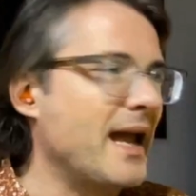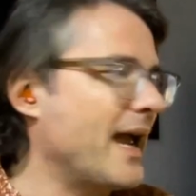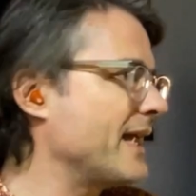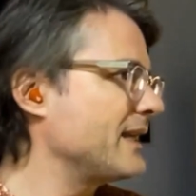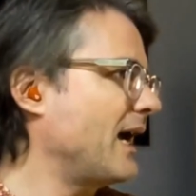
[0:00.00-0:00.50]

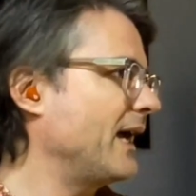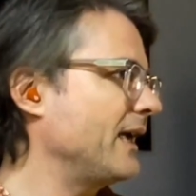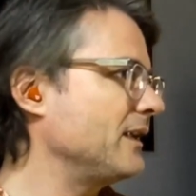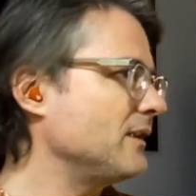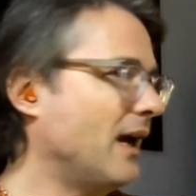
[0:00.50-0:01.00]
And
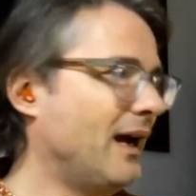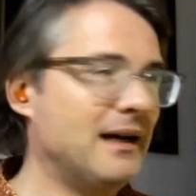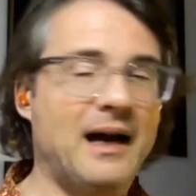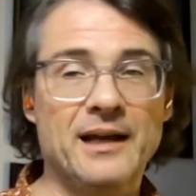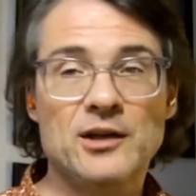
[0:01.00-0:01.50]
I
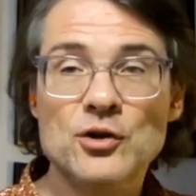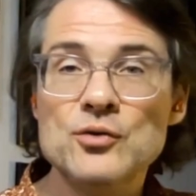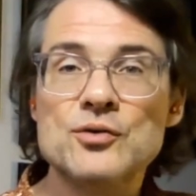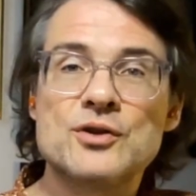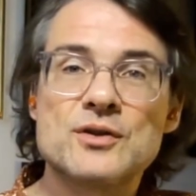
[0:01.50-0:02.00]

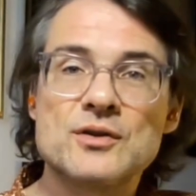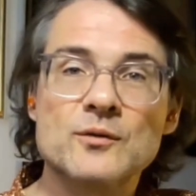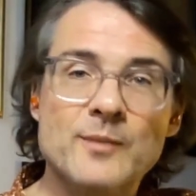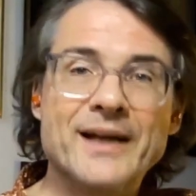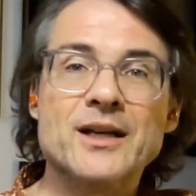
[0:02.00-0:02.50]
used
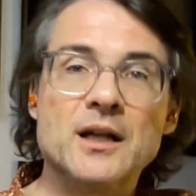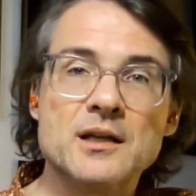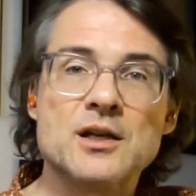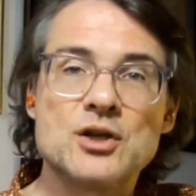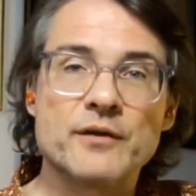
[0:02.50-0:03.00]
my
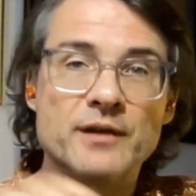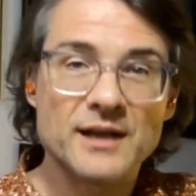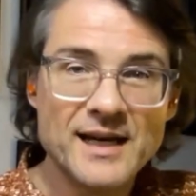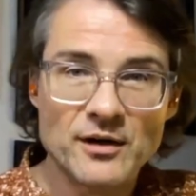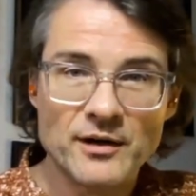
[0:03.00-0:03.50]
knowledge of the
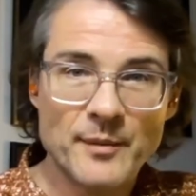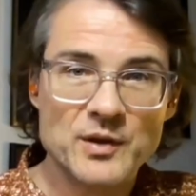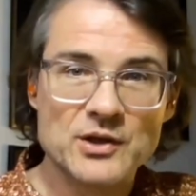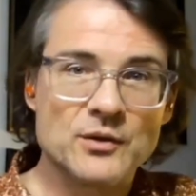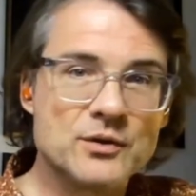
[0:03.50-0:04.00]
later
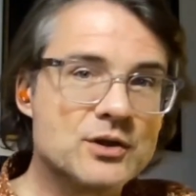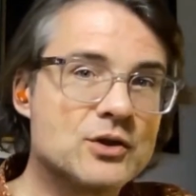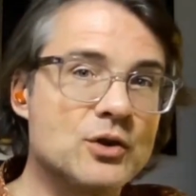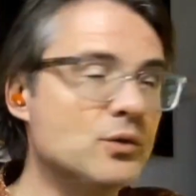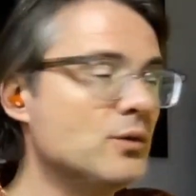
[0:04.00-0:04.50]
episodes
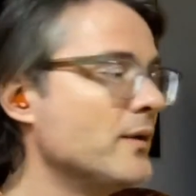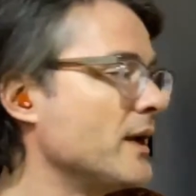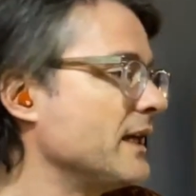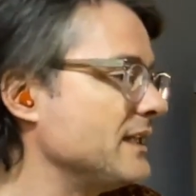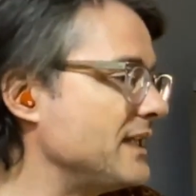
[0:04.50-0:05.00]
to
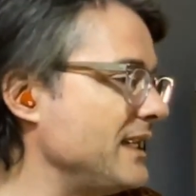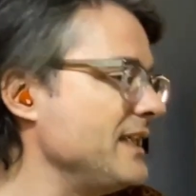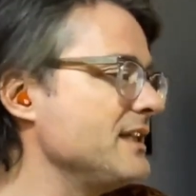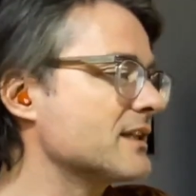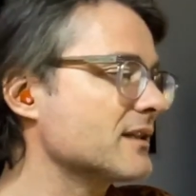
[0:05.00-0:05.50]

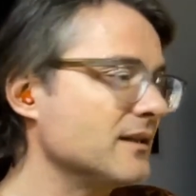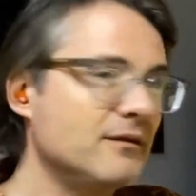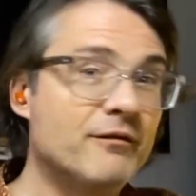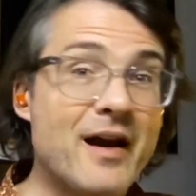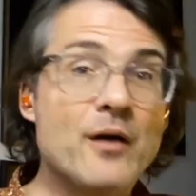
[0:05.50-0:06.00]
tease
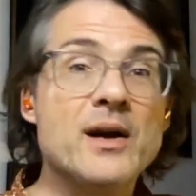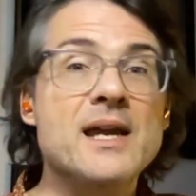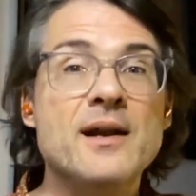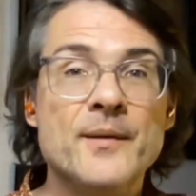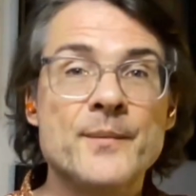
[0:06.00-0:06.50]

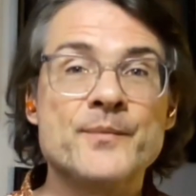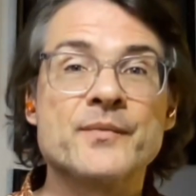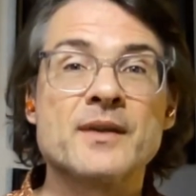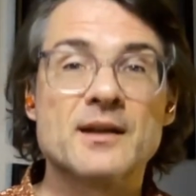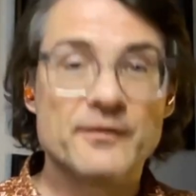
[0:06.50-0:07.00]
very,
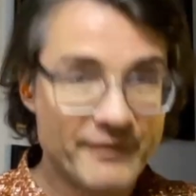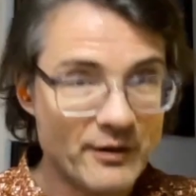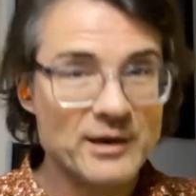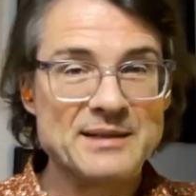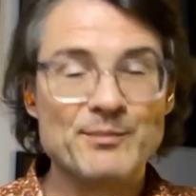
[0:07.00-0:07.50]

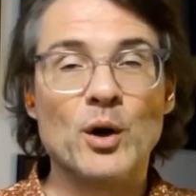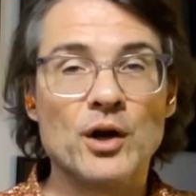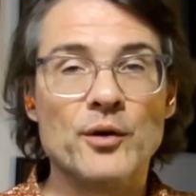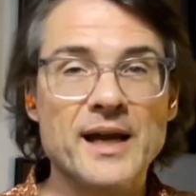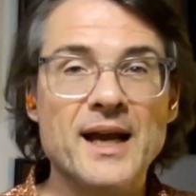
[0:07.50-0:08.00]
very
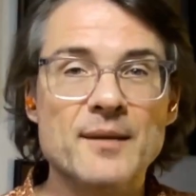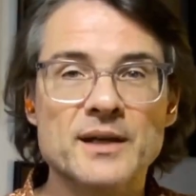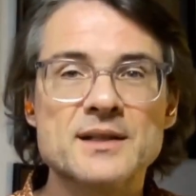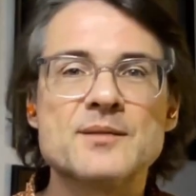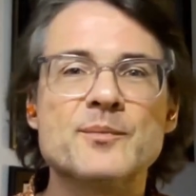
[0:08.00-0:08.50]
spoilery
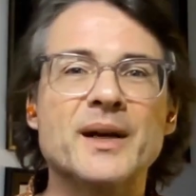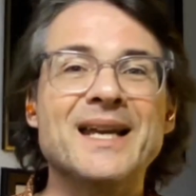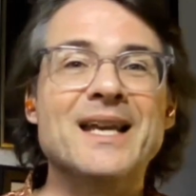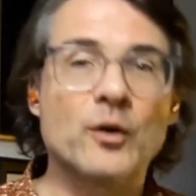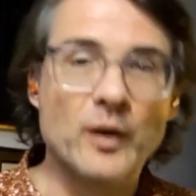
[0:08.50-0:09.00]
elements, but
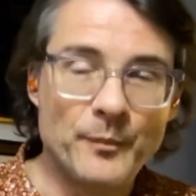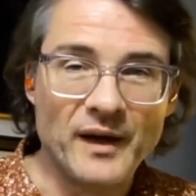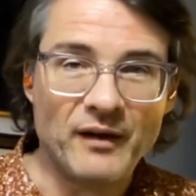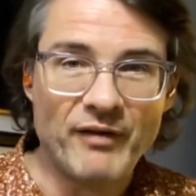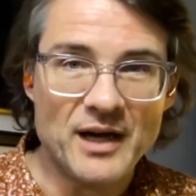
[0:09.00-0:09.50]
in a
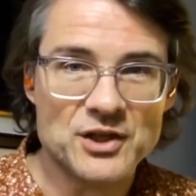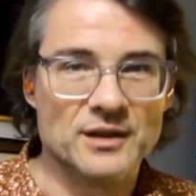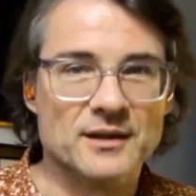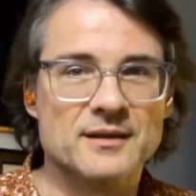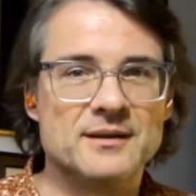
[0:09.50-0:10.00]
cryptic
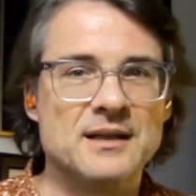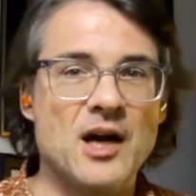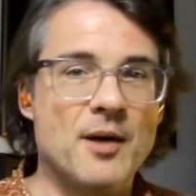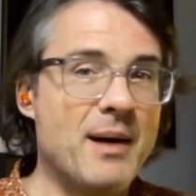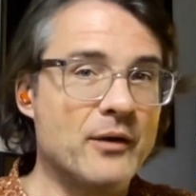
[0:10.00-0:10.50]
fashion,
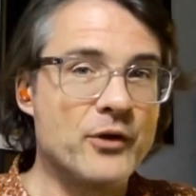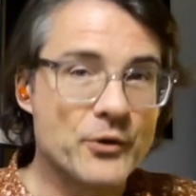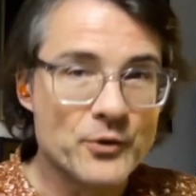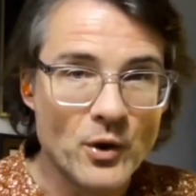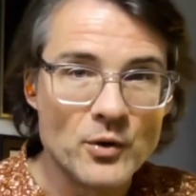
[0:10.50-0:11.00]
about the
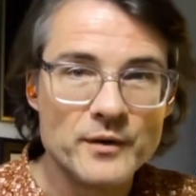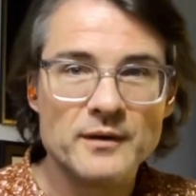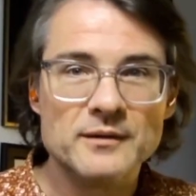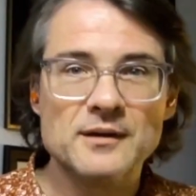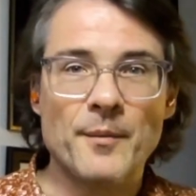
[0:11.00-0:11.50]
throne,
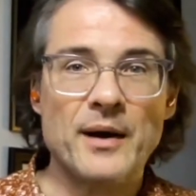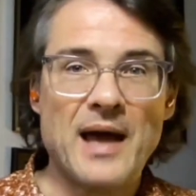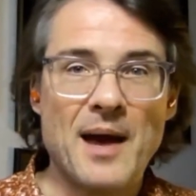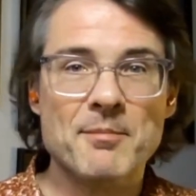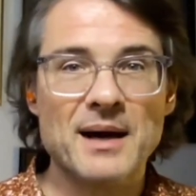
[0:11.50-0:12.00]
about
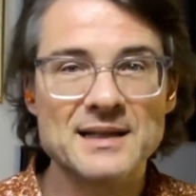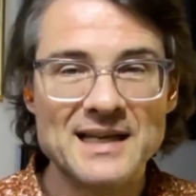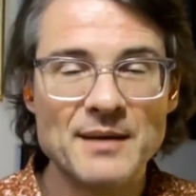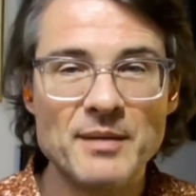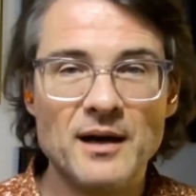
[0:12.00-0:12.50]
Ambal
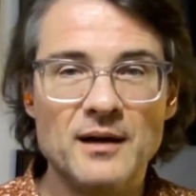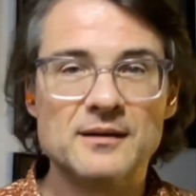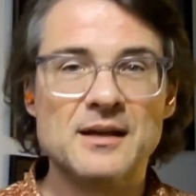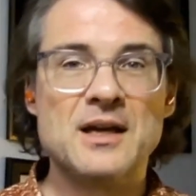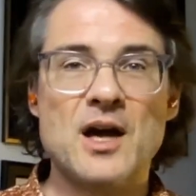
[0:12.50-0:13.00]
Seba,
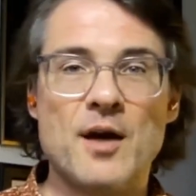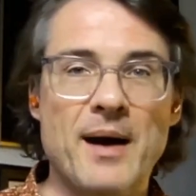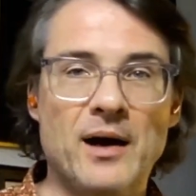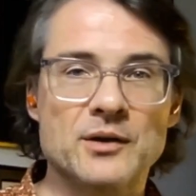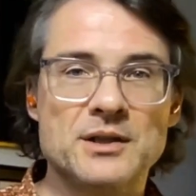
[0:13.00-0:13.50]

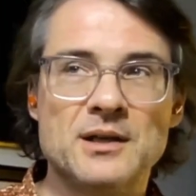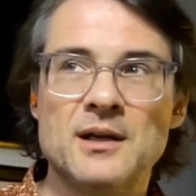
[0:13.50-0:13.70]
about